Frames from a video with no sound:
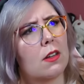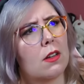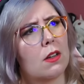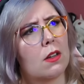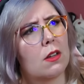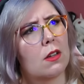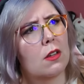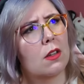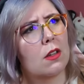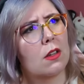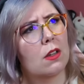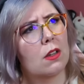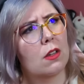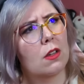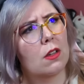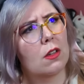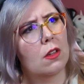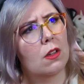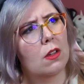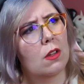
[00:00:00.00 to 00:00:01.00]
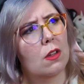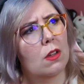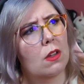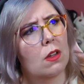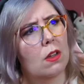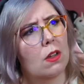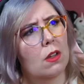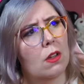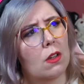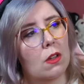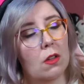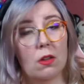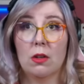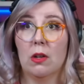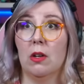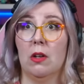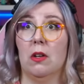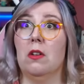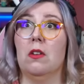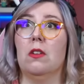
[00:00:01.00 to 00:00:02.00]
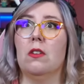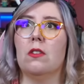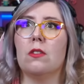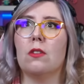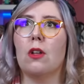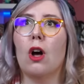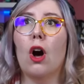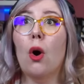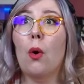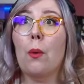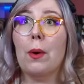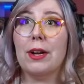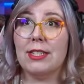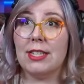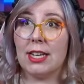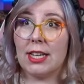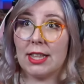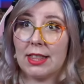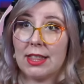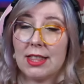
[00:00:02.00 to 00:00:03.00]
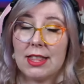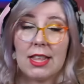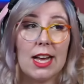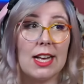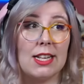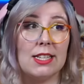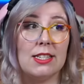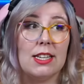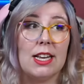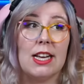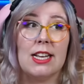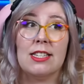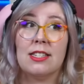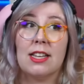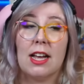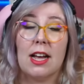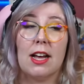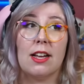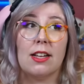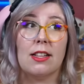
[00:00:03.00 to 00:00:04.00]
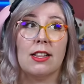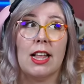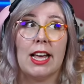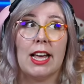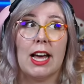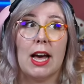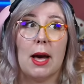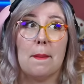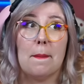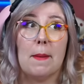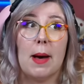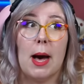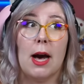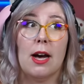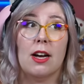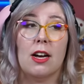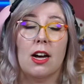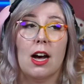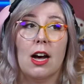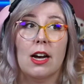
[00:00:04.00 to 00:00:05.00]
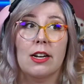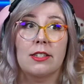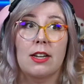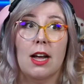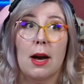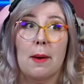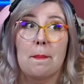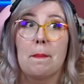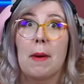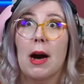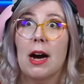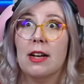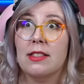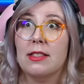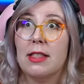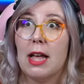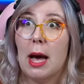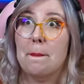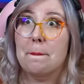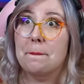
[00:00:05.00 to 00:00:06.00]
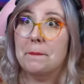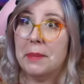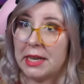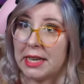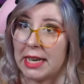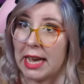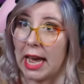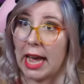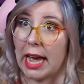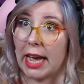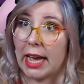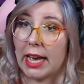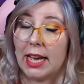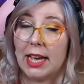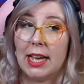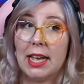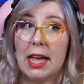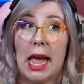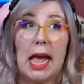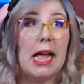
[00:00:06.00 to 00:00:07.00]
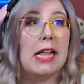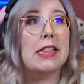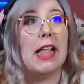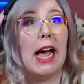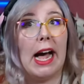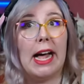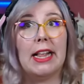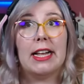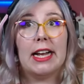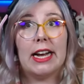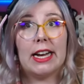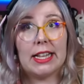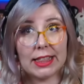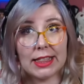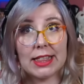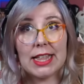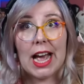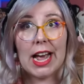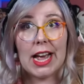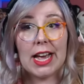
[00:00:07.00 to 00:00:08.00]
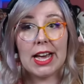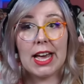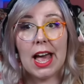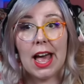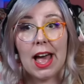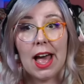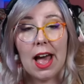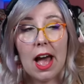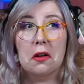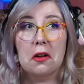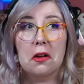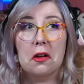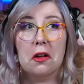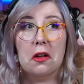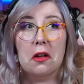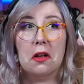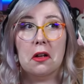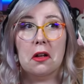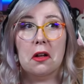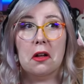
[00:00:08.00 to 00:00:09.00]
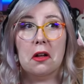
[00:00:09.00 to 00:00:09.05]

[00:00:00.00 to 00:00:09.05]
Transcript: Acnologia. Oh, it's a, it's it's a like a a a a, a being and not like a thing. It's